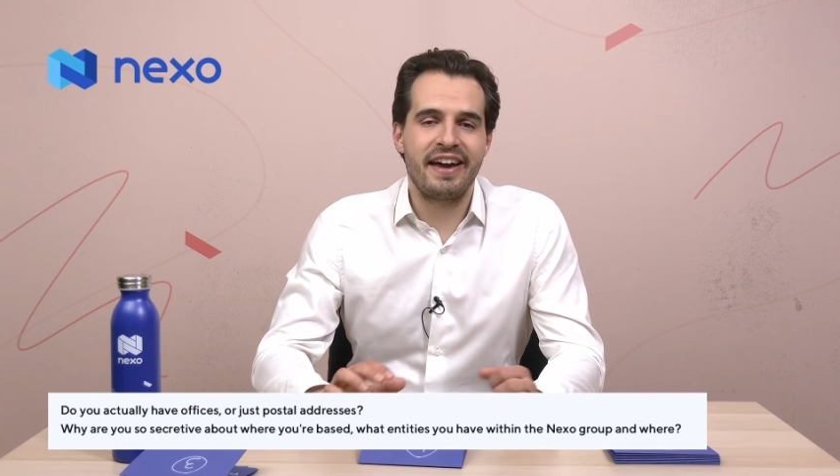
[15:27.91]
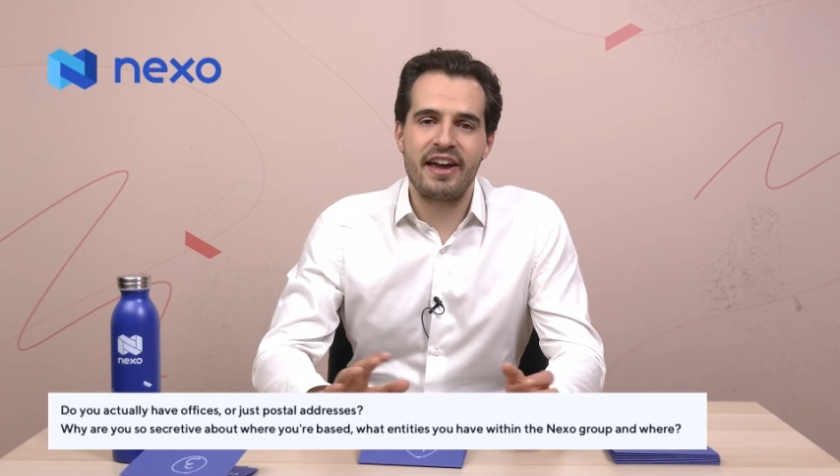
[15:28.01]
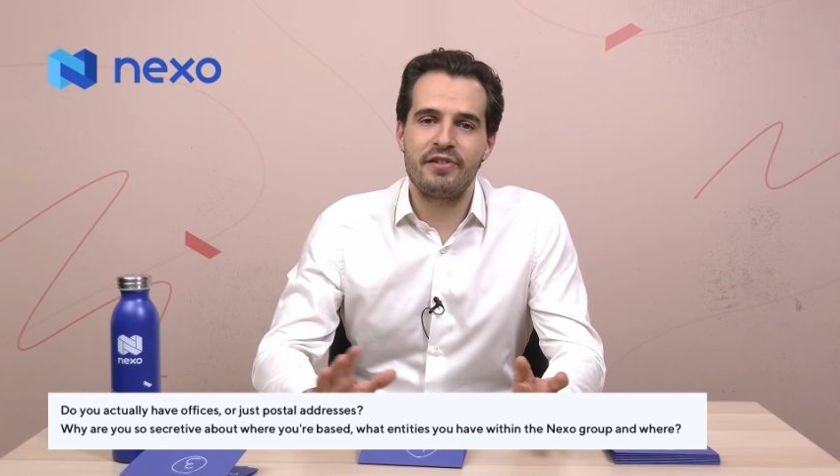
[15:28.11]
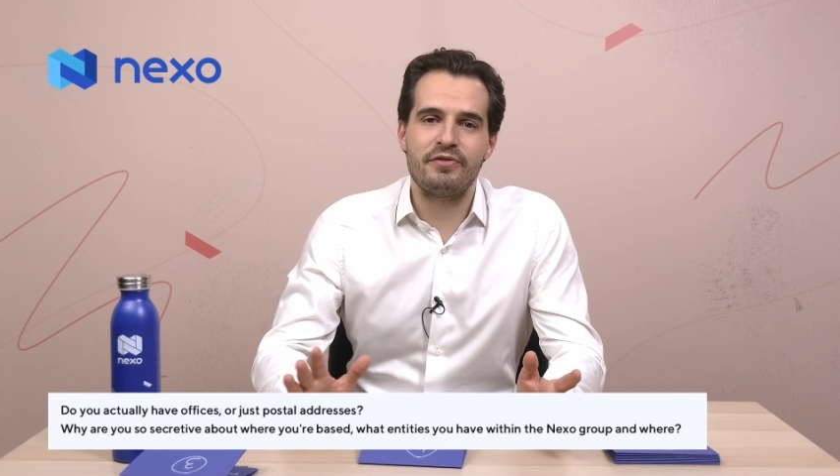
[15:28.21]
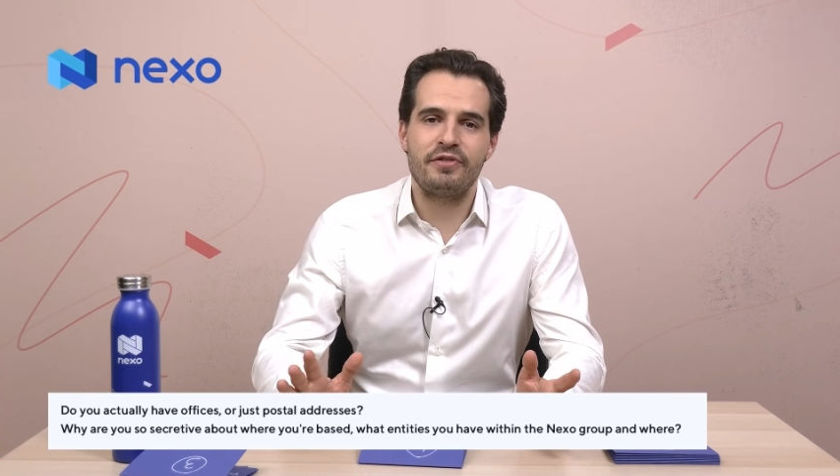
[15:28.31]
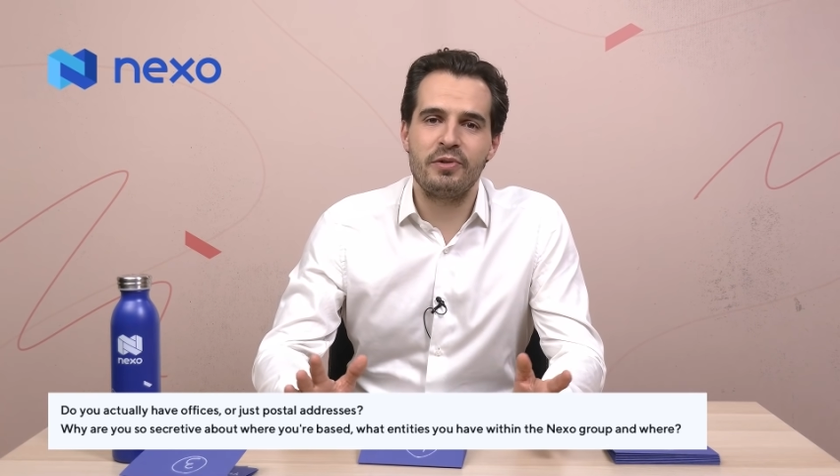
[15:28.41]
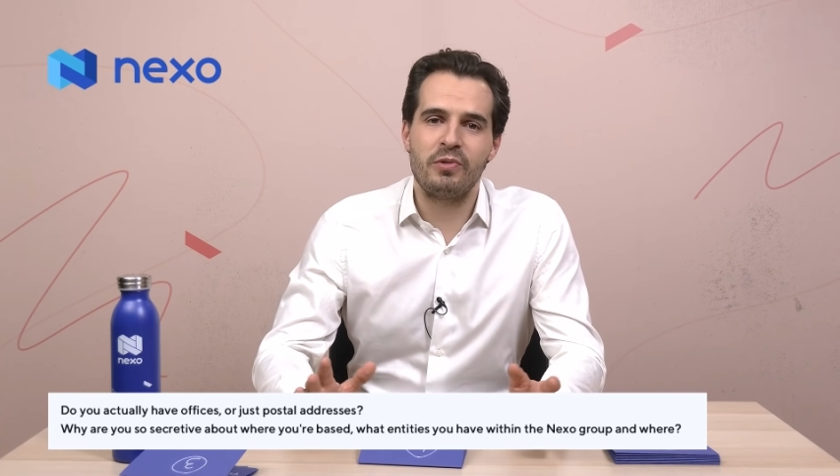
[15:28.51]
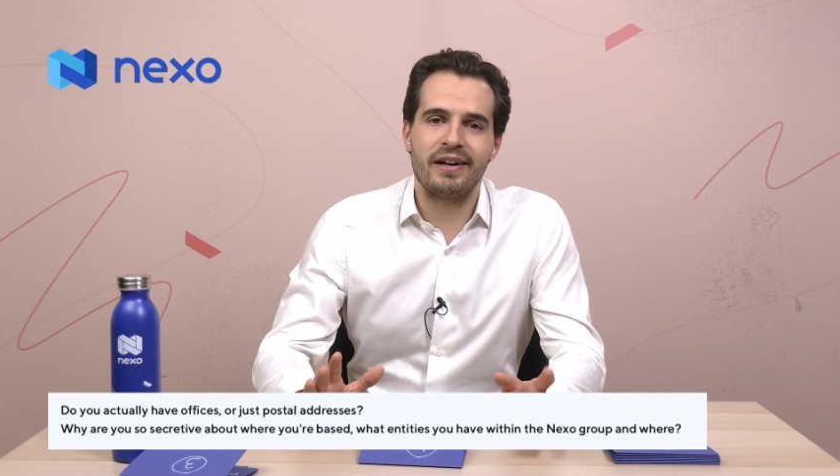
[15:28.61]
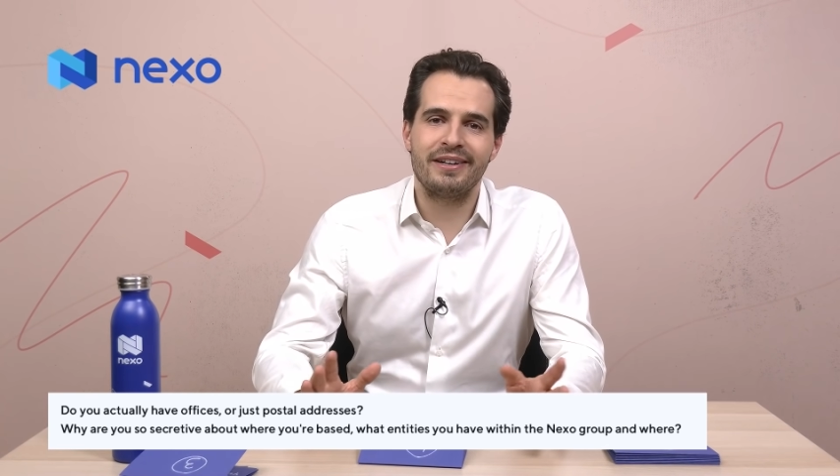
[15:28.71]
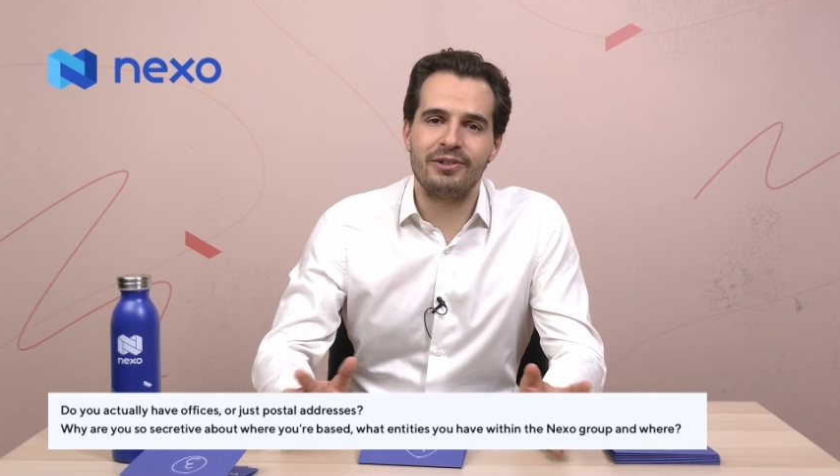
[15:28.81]

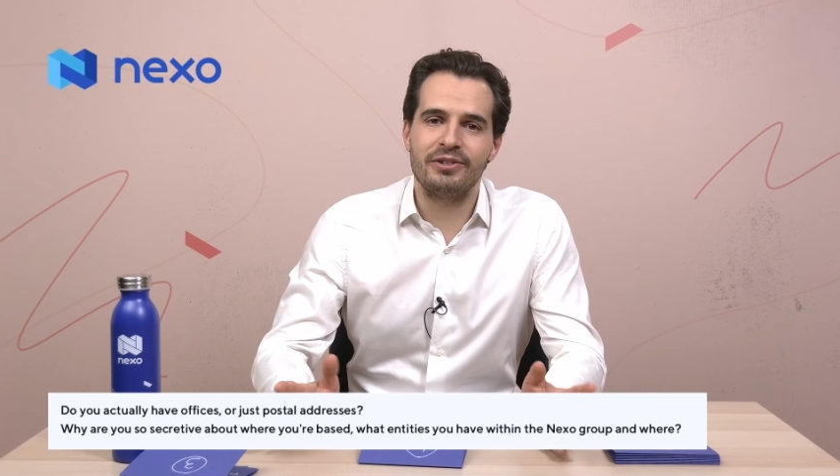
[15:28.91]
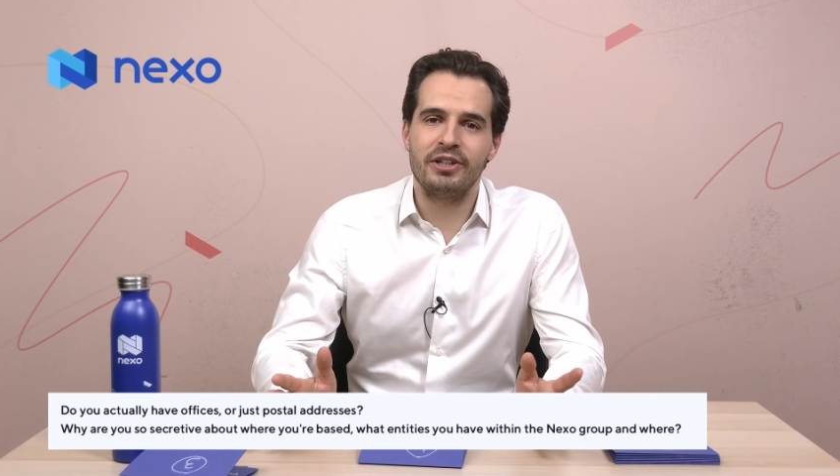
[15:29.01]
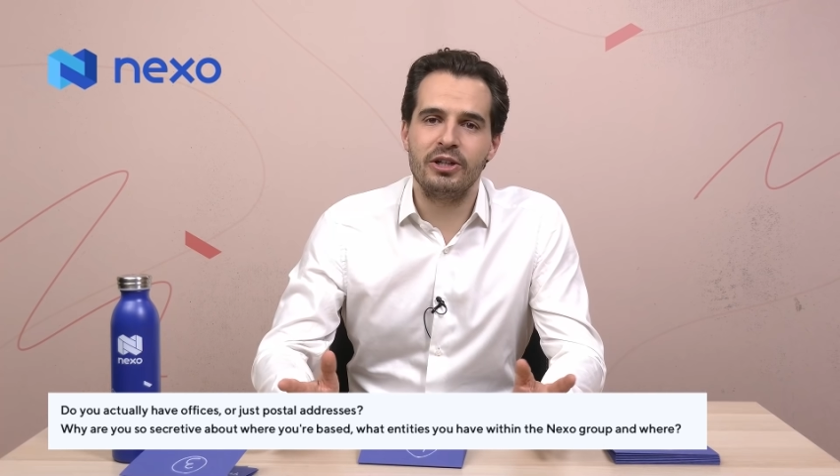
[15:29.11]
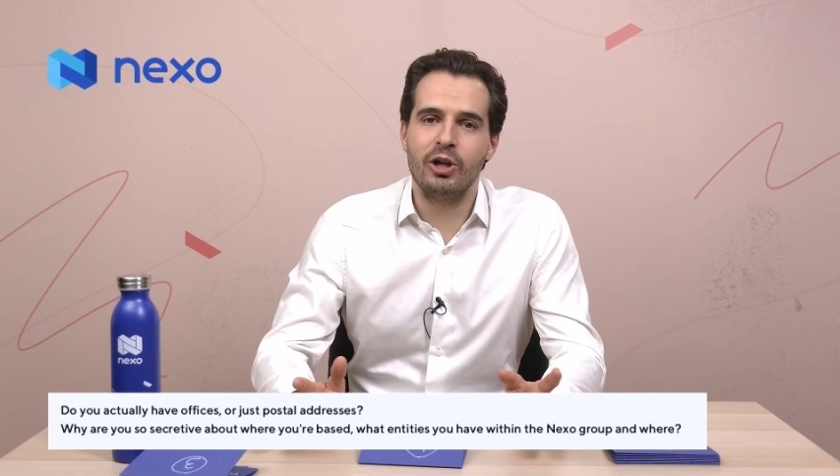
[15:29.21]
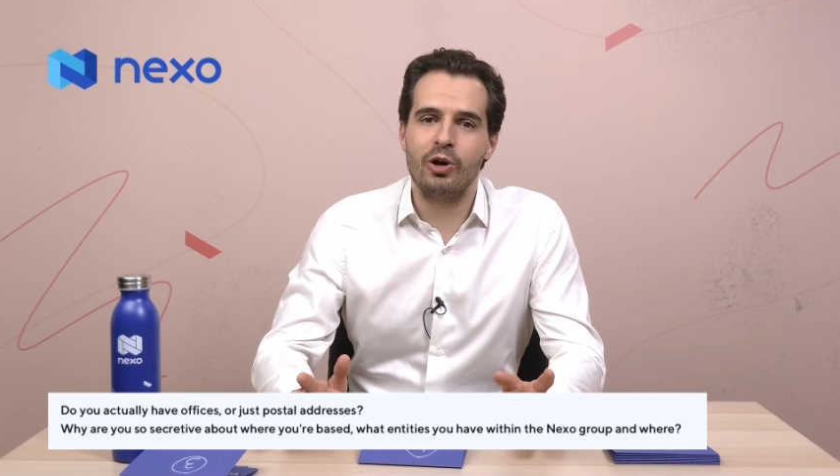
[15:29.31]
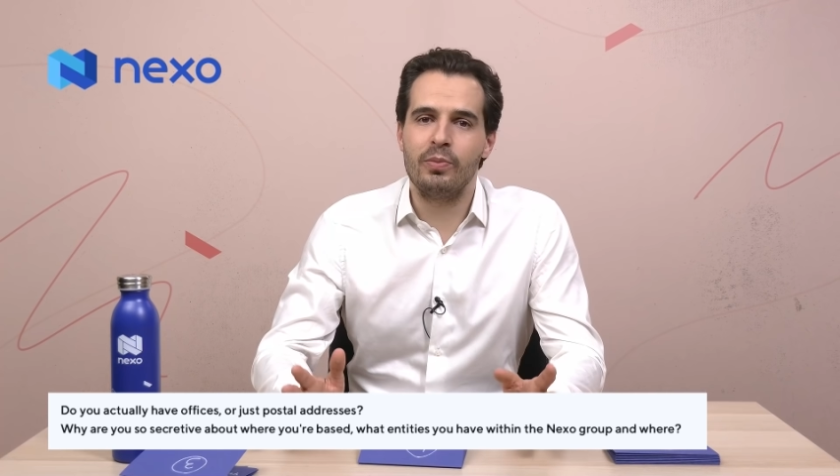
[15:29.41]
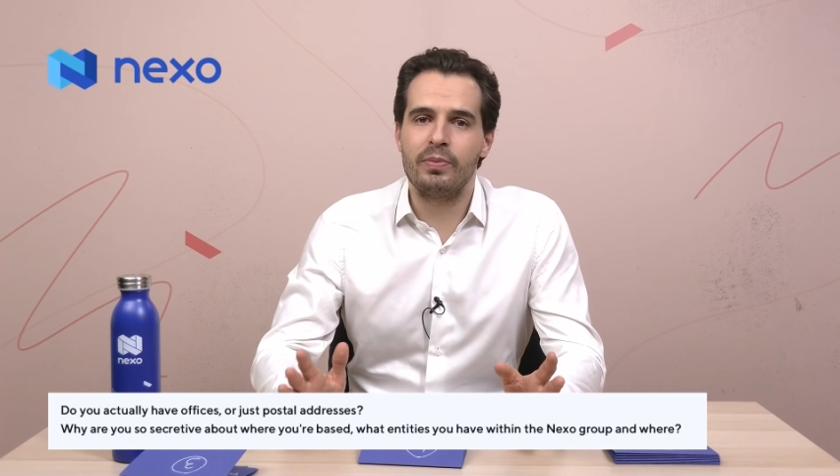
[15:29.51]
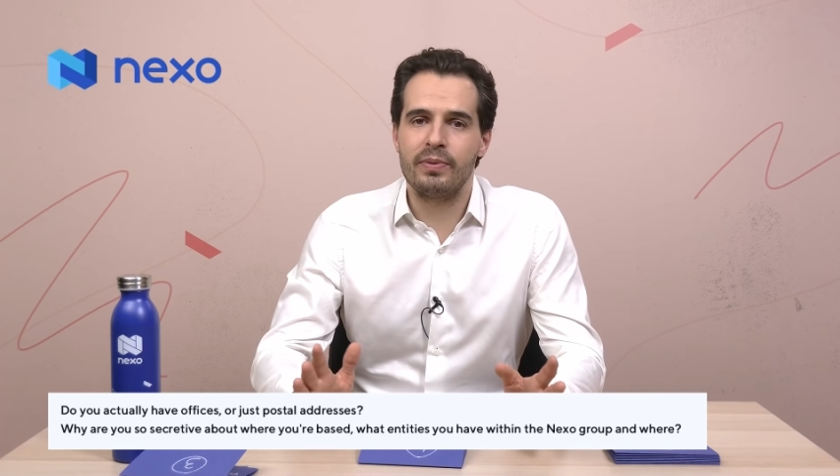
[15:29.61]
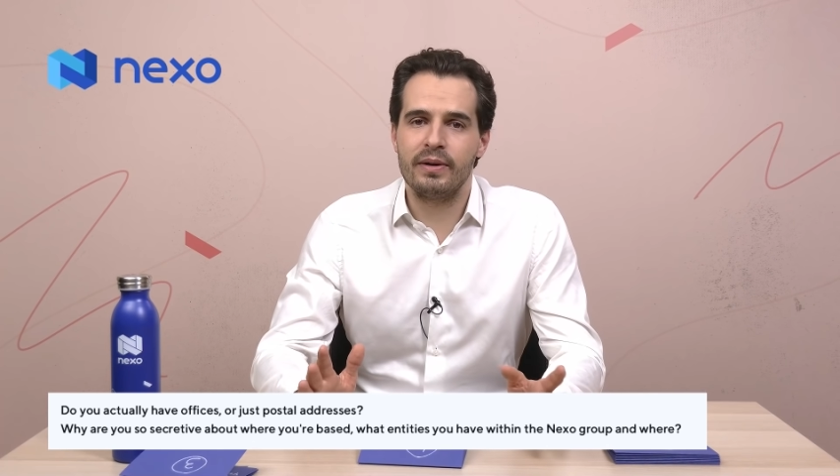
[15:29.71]
everyone on the globe,